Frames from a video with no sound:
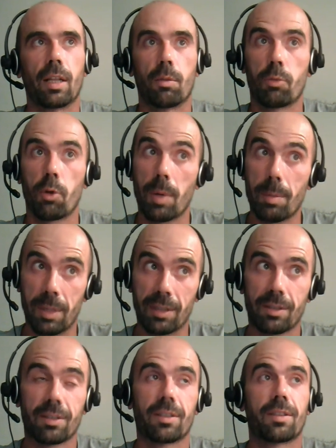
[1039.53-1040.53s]
Problem
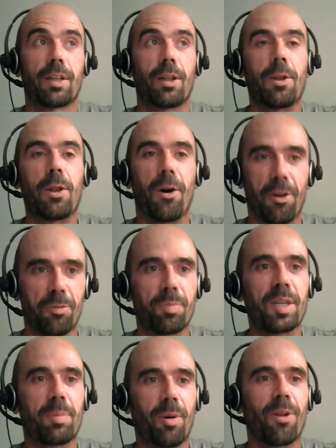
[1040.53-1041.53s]
is, a lot of
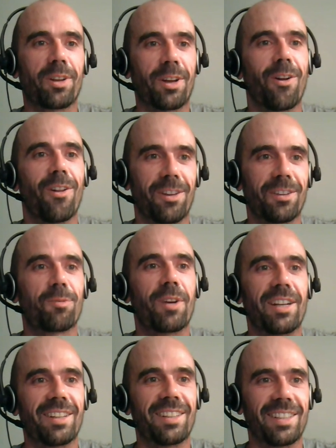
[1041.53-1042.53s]
people call us
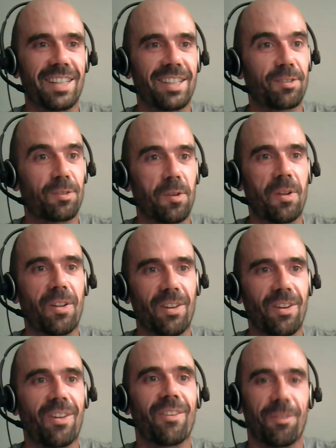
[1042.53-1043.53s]
when there's
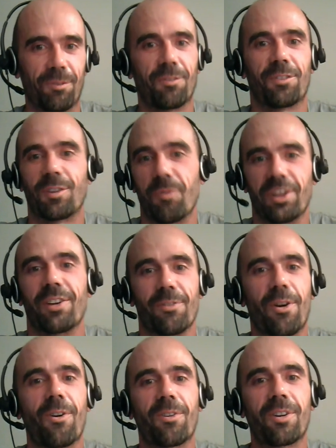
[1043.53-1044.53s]
something
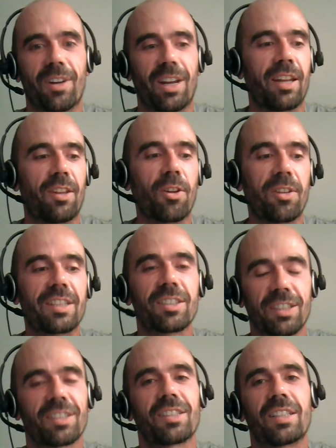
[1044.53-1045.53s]
wrong and not
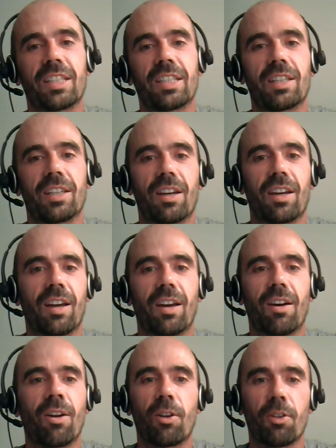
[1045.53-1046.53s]
necessarily a
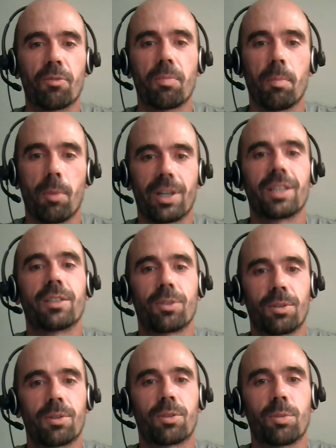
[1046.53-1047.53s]
lot of money
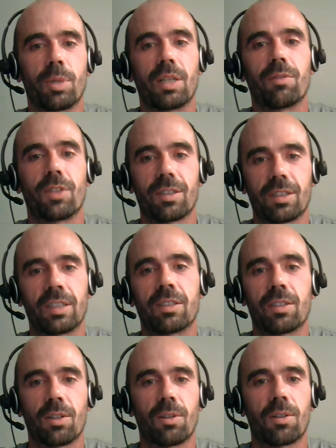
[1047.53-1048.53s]
to be invested.
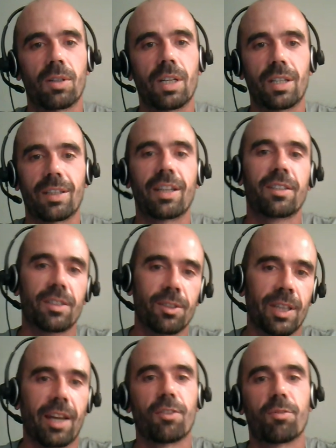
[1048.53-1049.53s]
So that's the
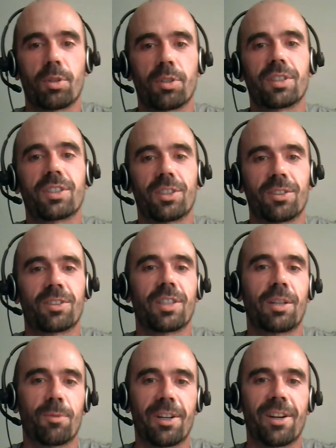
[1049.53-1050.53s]
kind of positions
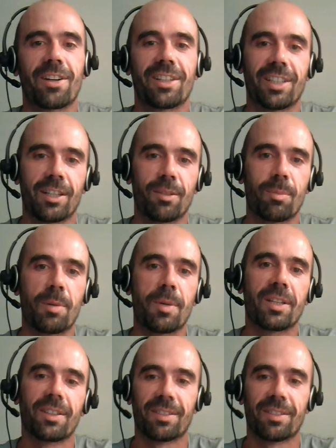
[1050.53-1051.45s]
that we are in at the moment.